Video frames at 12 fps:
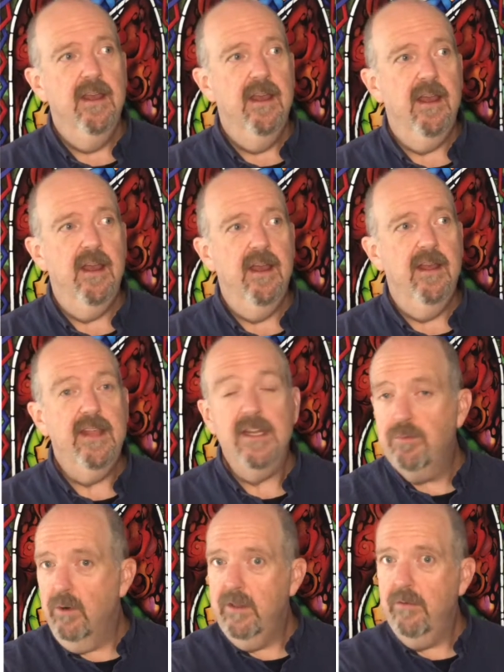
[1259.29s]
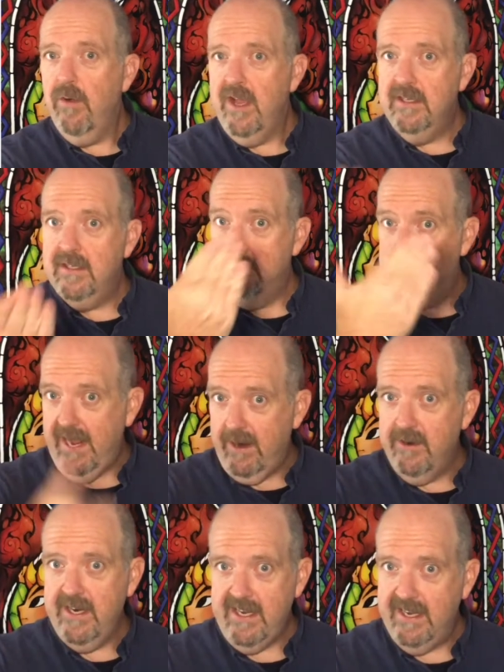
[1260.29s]
that's one of the ways that
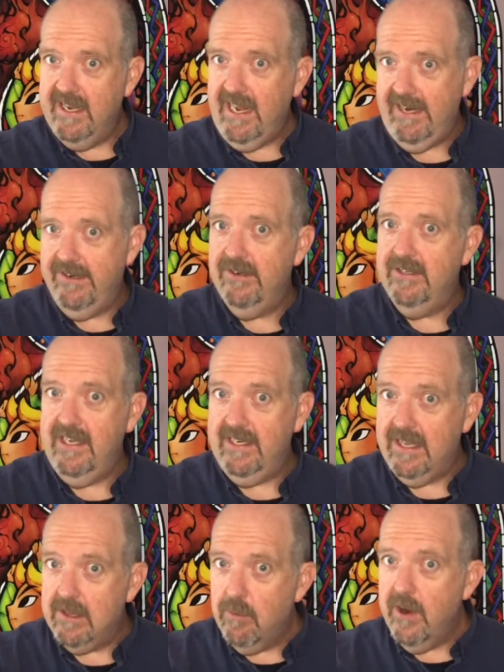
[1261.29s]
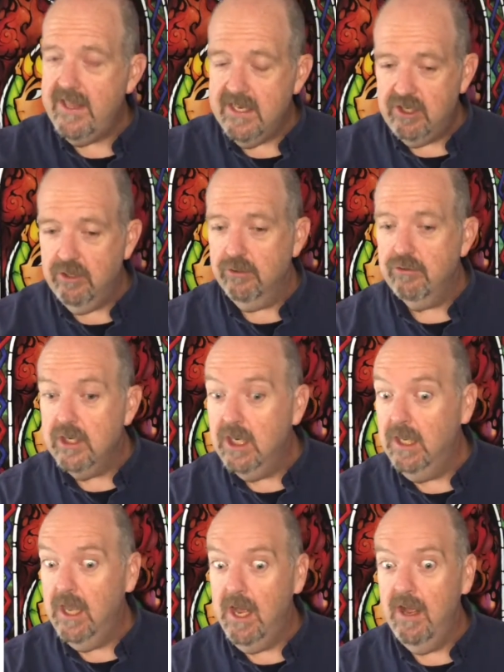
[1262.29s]
parody enters in, and the way that children
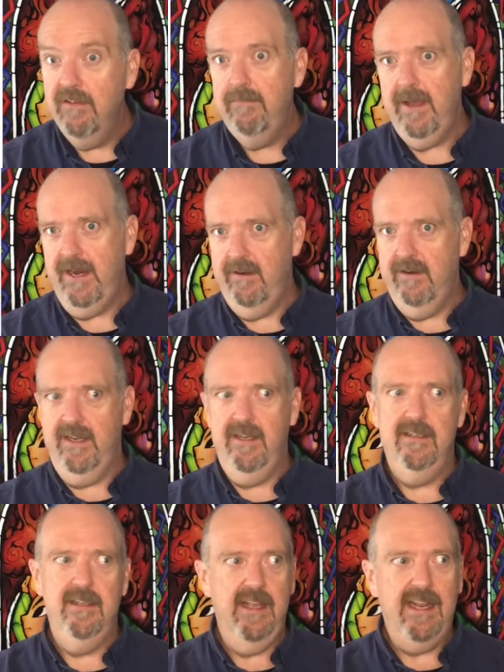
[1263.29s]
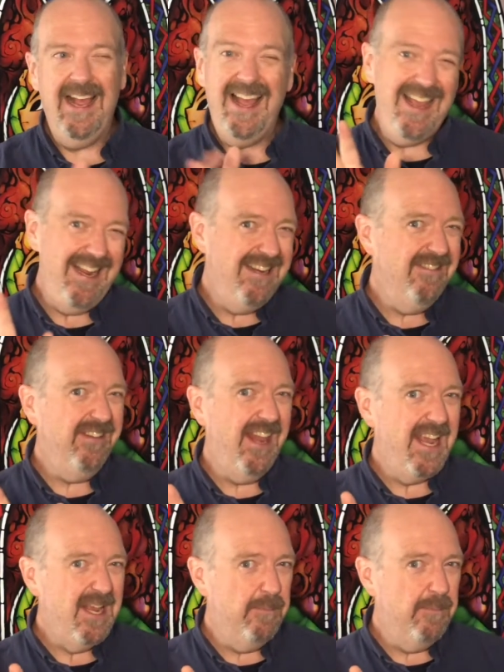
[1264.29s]
love parodies, and they kind of like